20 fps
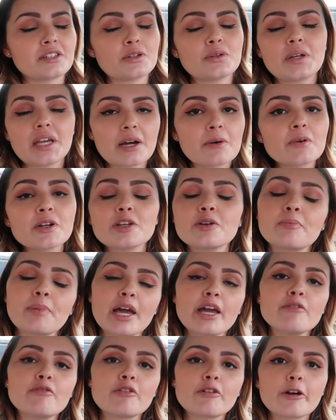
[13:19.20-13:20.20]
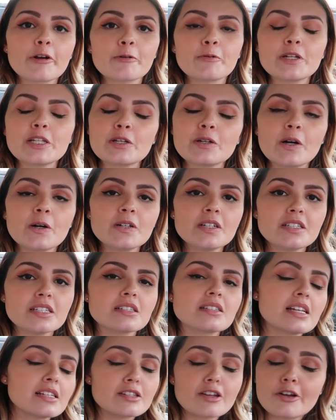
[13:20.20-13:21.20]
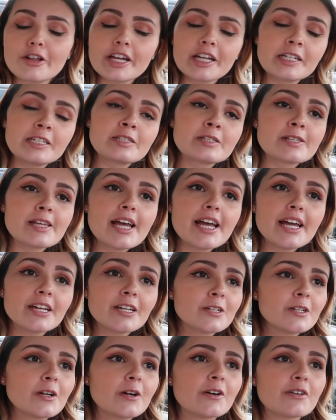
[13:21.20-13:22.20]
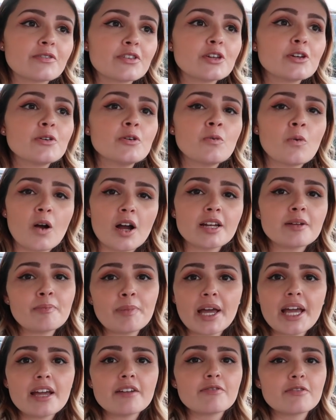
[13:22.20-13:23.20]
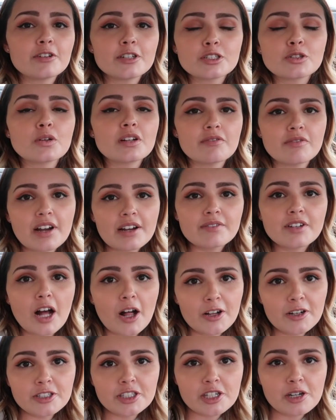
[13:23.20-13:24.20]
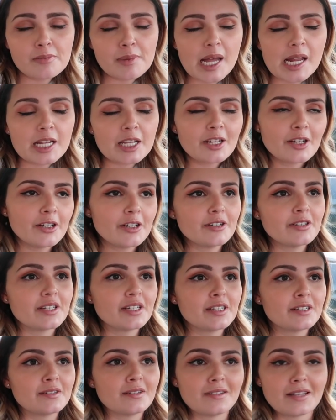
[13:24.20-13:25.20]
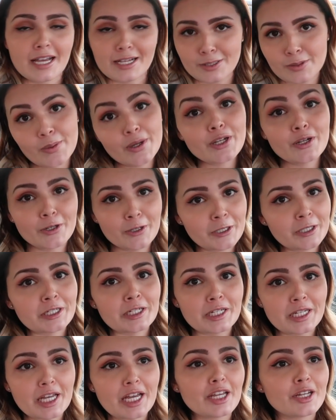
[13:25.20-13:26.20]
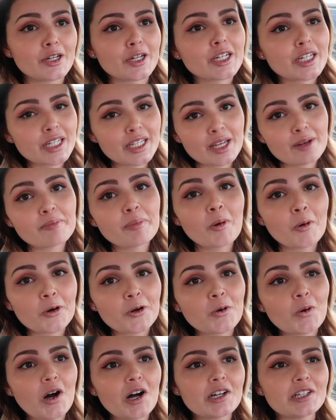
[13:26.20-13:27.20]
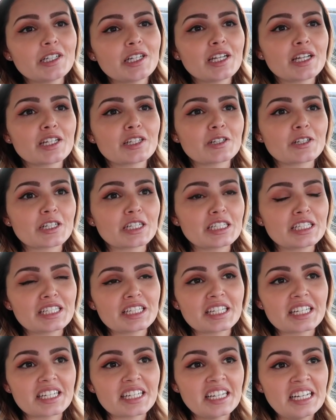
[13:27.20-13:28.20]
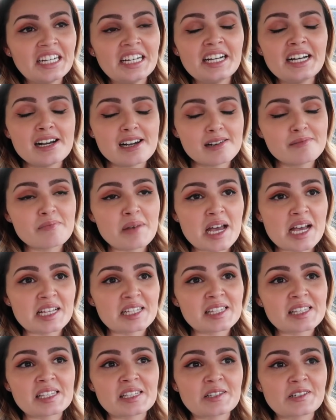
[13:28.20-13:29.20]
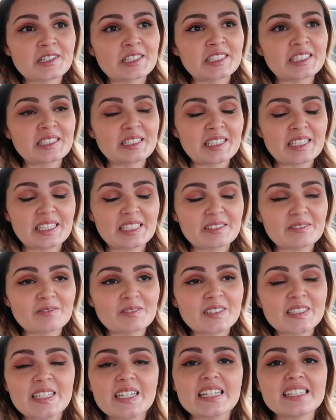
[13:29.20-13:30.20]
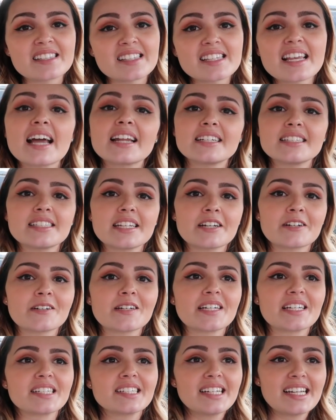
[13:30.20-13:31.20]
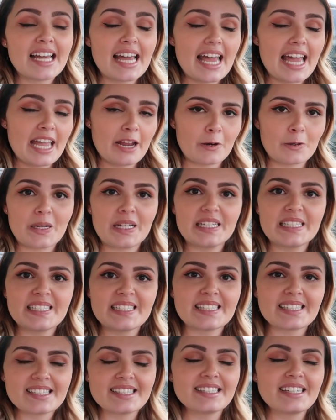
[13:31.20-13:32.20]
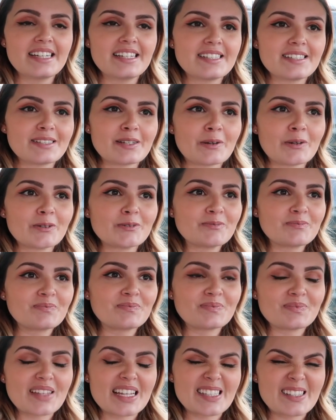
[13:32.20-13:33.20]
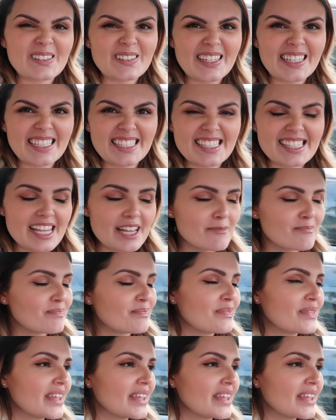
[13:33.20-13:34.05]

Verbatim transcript: you get what you pay for when you go to these. That's all I can say. You know, if you want to pay for a $25 gel manicure, then that's what you're going to get. You're going to get poor quality and you're going to get a mess and you're going to get really unsanitary areas. So that's all I could say.